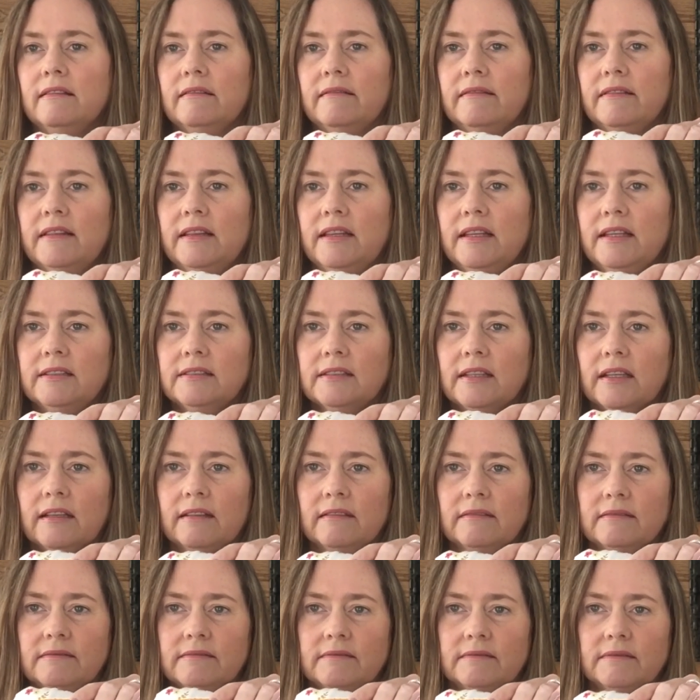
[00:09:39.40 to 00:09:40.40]
This
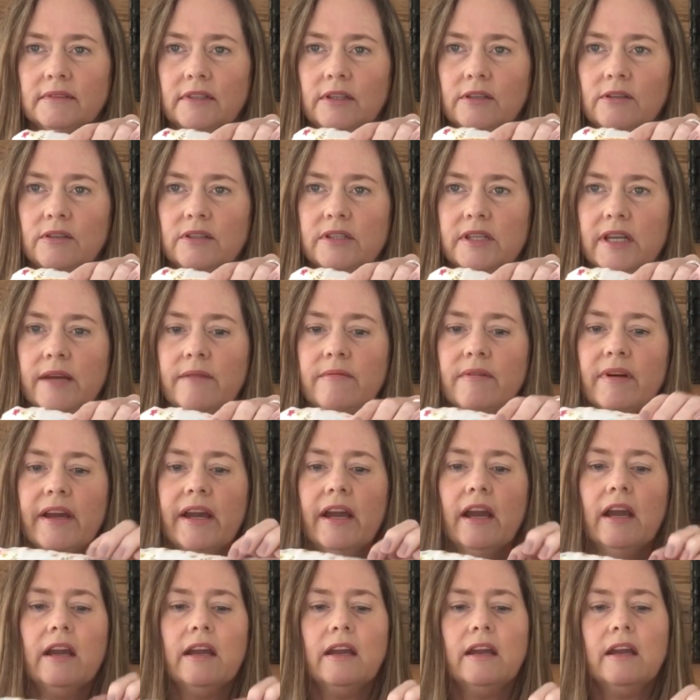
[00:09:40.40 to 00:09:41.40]
little D-ring
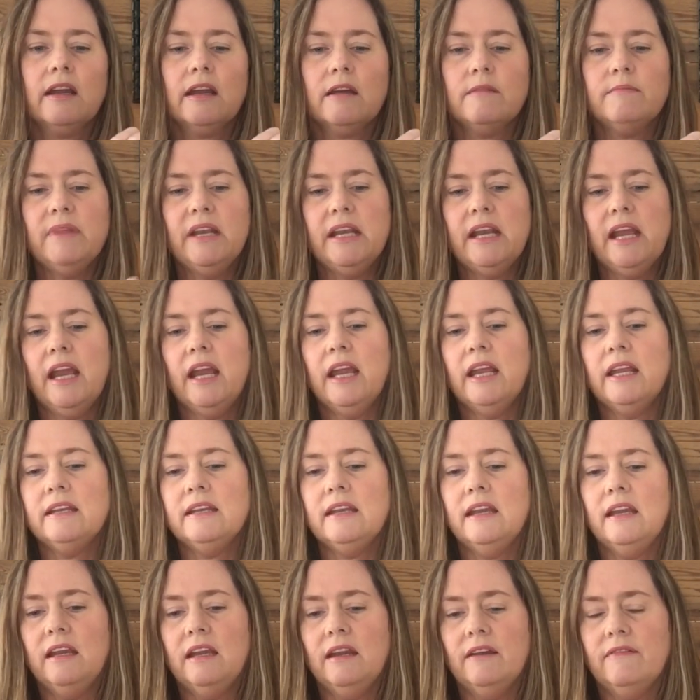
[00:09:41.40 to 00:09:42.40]
could come in
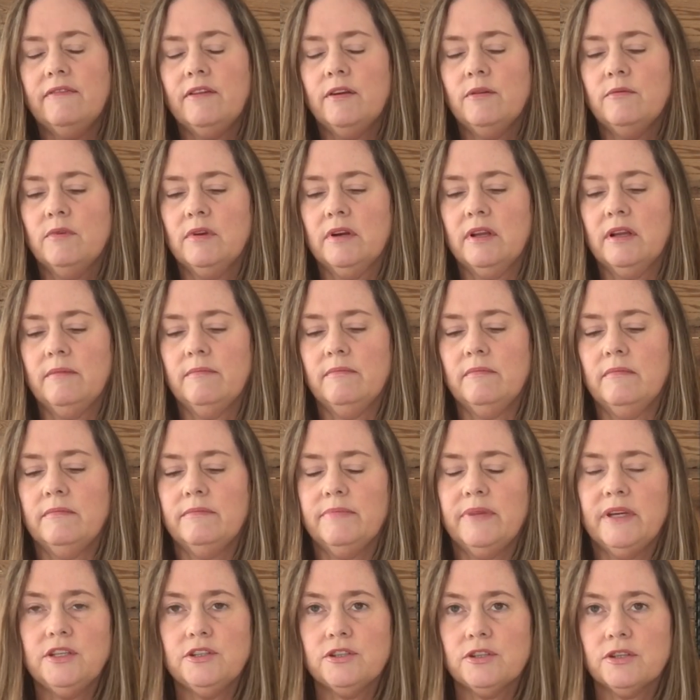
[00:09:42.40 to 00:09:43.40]
handy if you want to
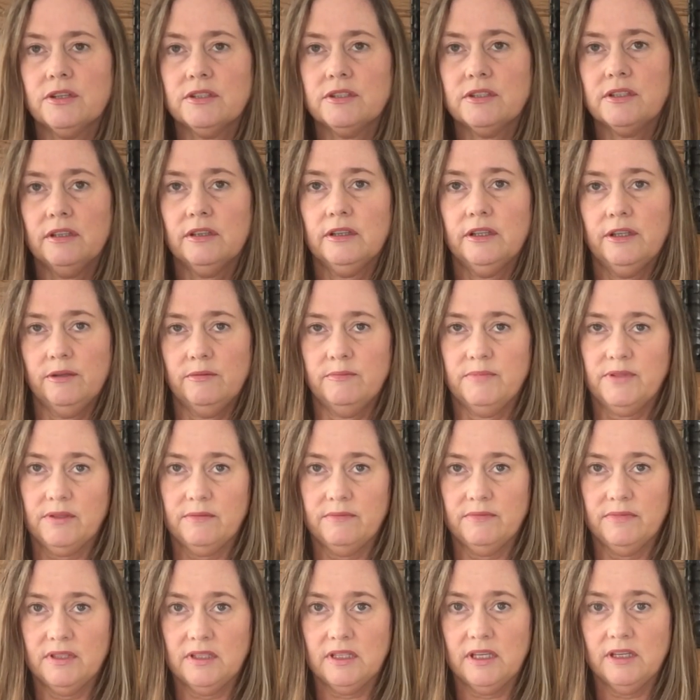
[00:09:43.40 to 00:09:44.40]
be sure to loop
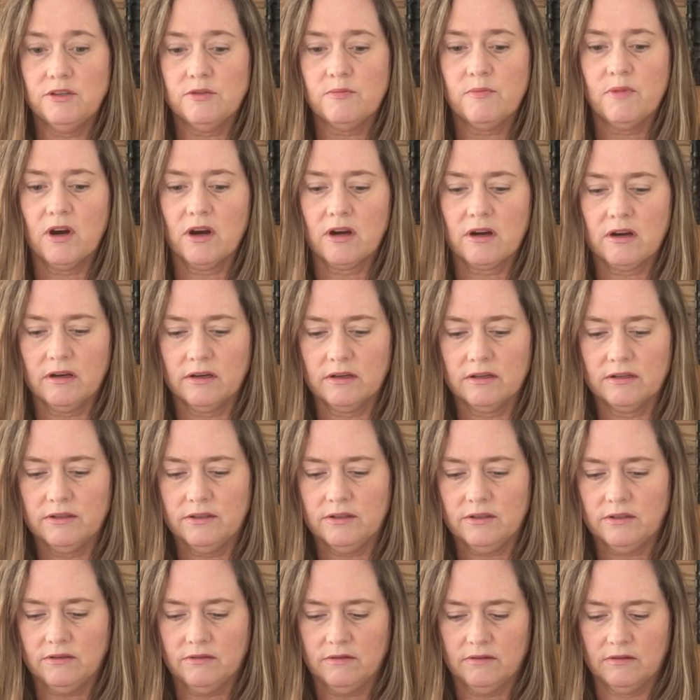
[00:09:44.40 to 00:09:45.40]
some stitch
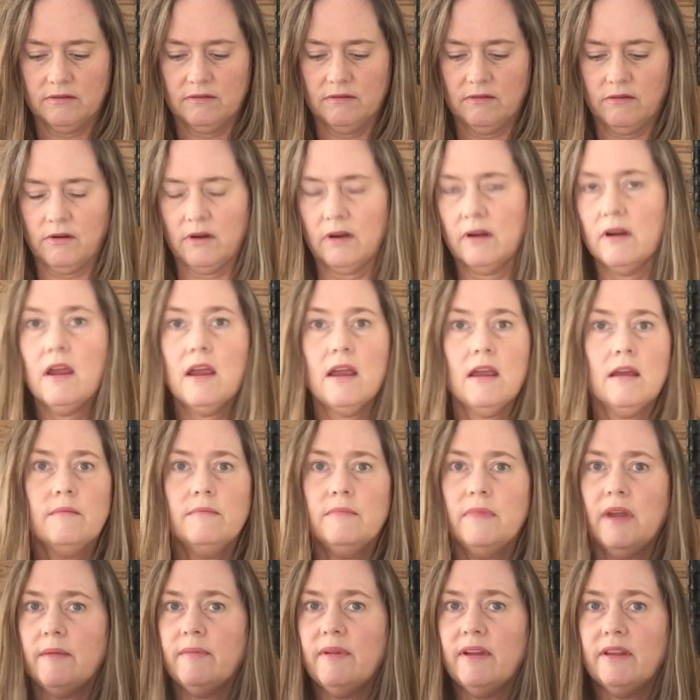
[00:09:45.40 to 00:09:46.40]
markers, or
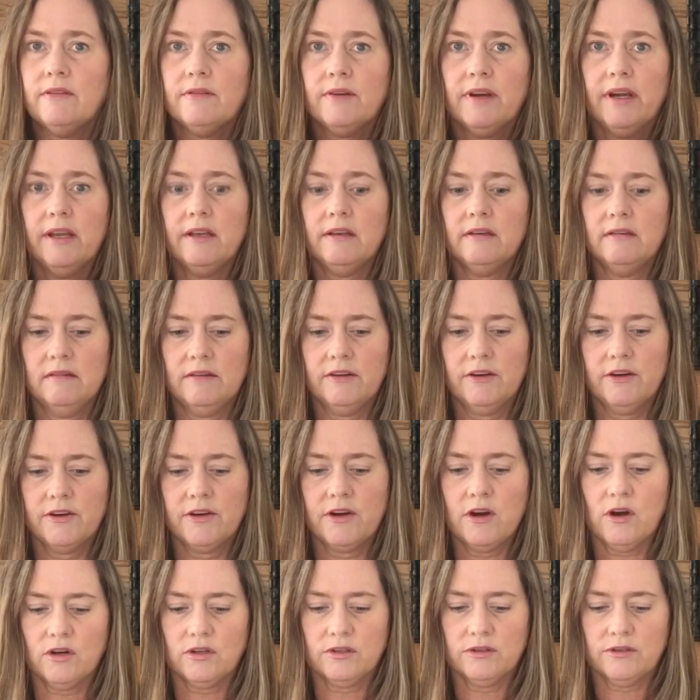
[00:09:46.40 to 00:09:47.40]
maybe thread your
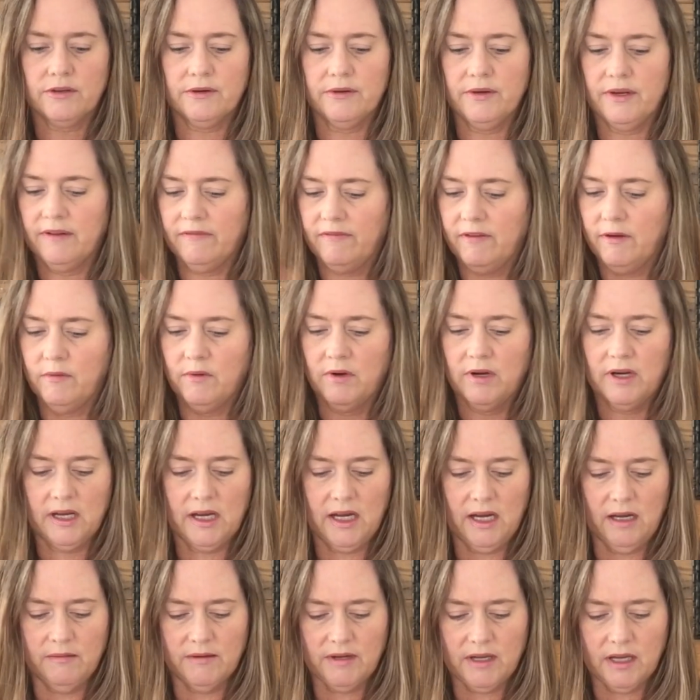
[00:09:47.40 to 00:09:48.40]
yarn through it if you want to
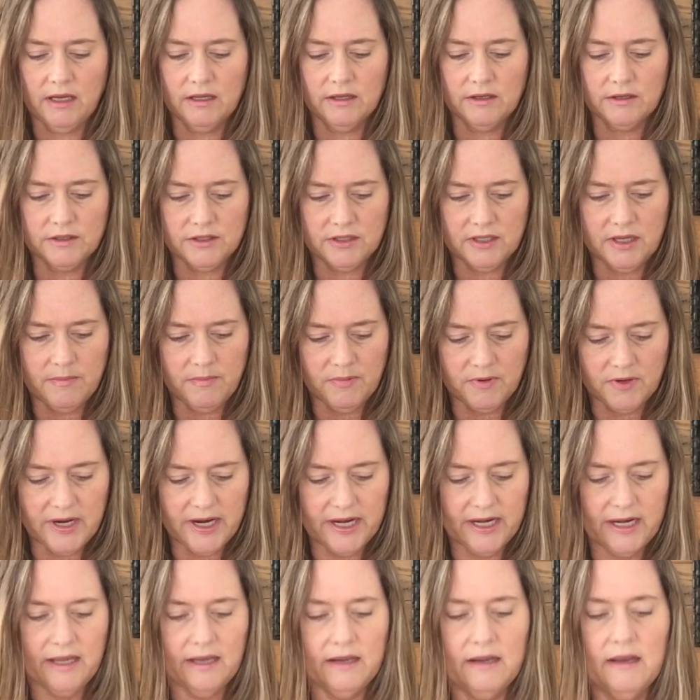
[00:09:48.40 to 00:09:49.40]
keep colors
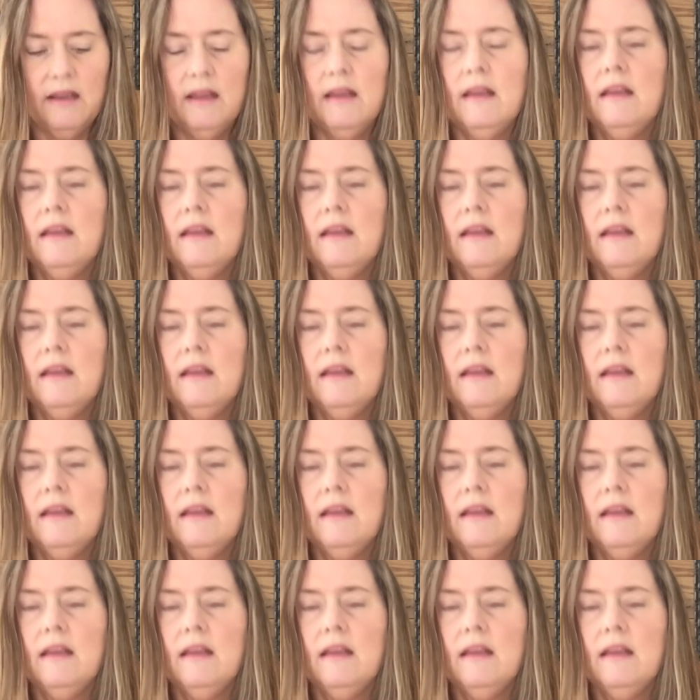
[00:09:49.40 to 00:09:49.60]
separated.